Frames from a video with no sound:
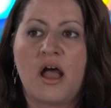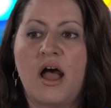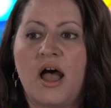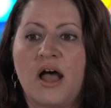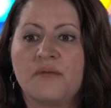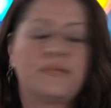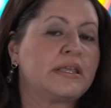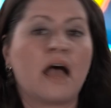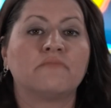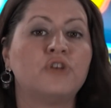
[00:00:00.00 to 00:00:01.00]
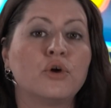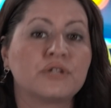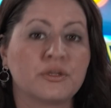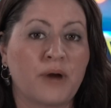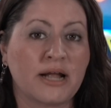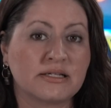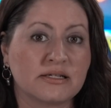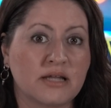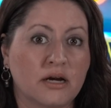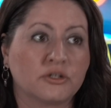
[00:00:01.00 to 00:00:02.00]
But yeah, no
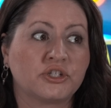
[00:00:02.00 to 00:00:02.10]
surprises there.